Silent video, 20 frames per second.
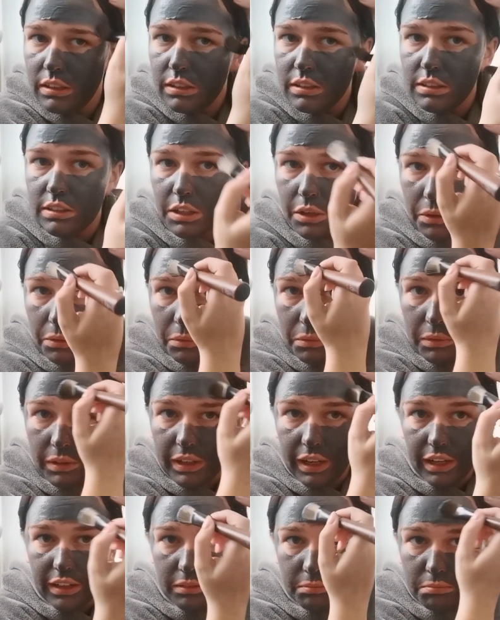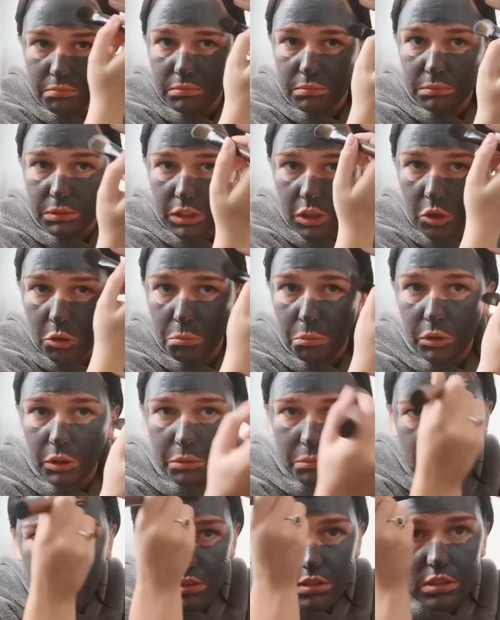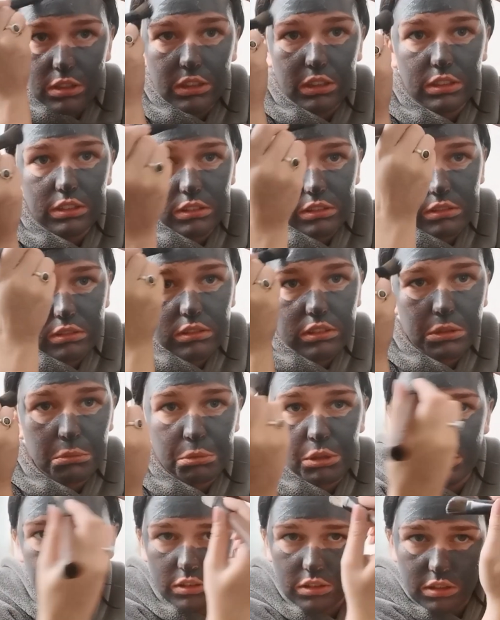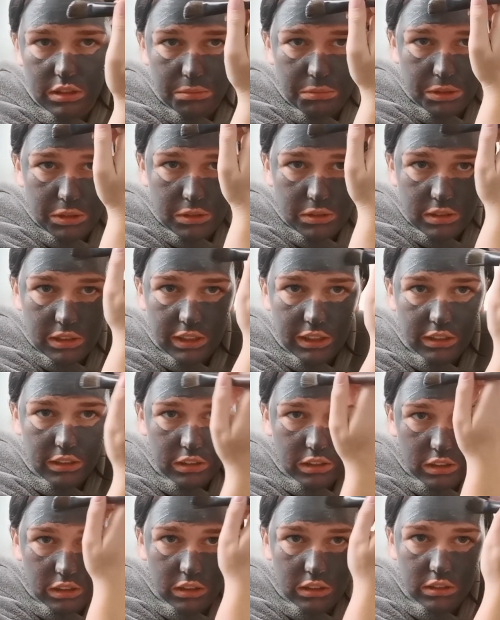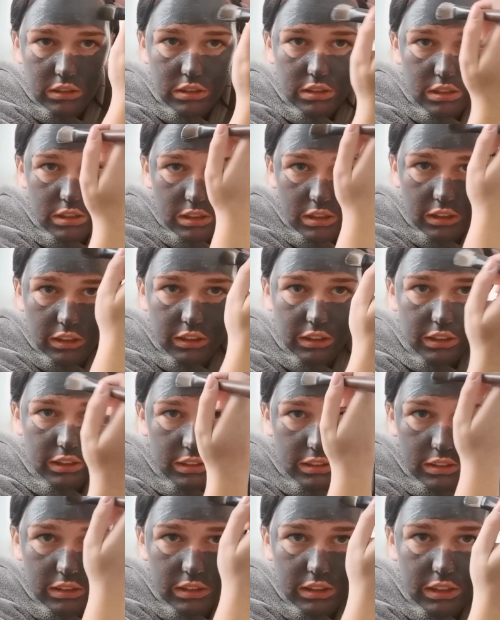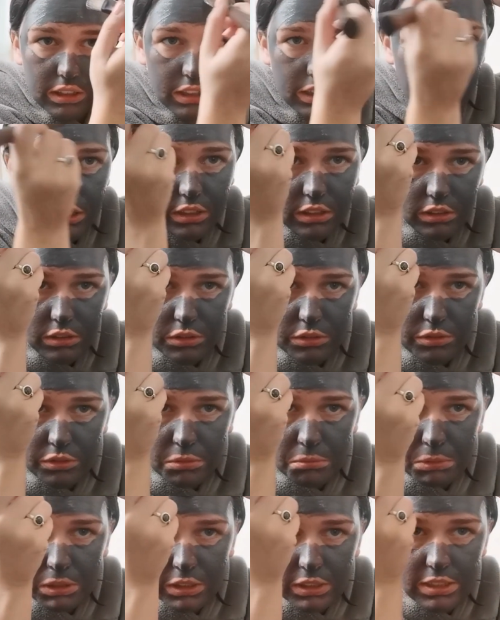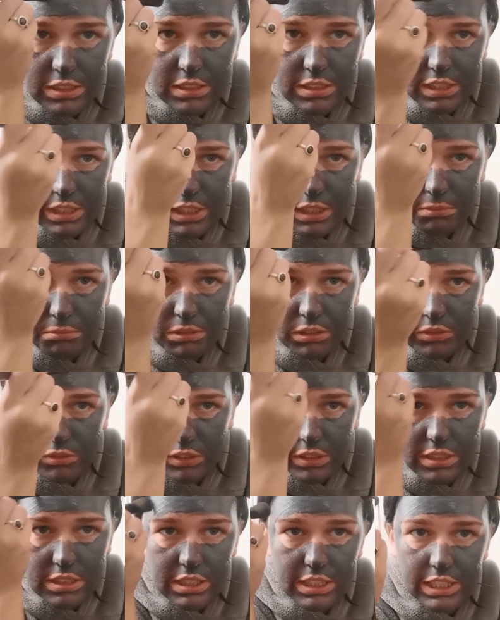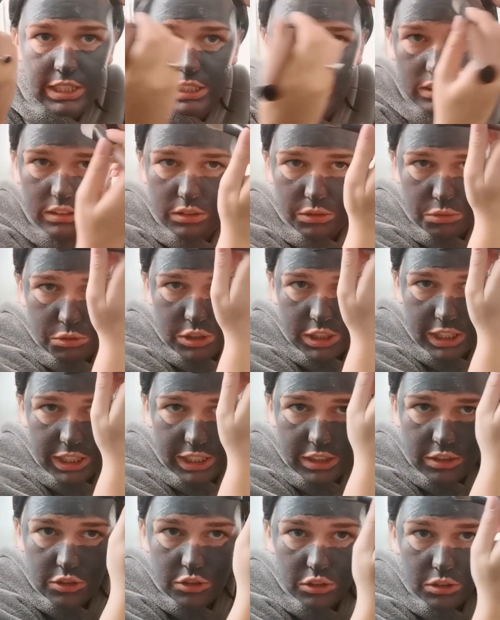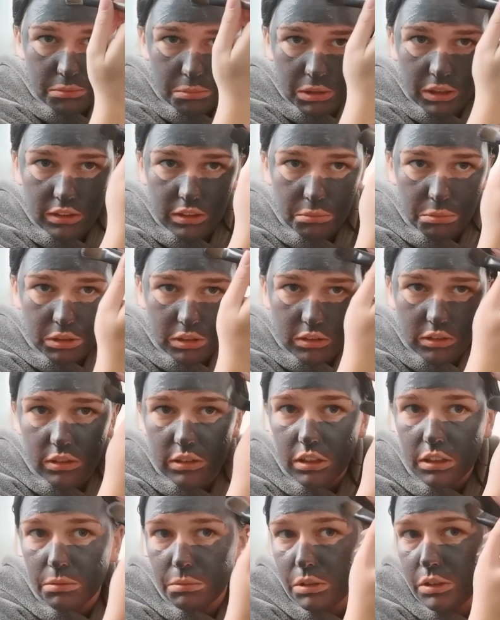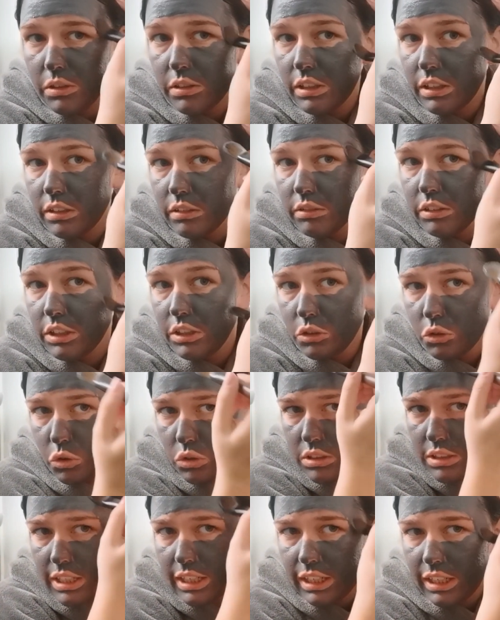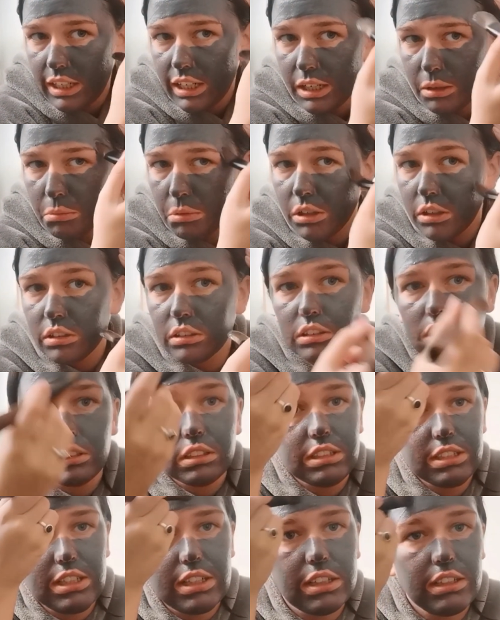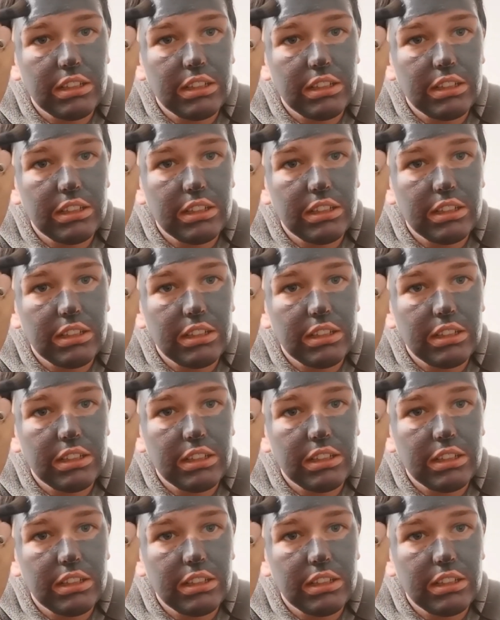So yeah, the whole point was like the products I'm using are like good for my skin, but obviously you change up like the products that I'm using for your skincare products.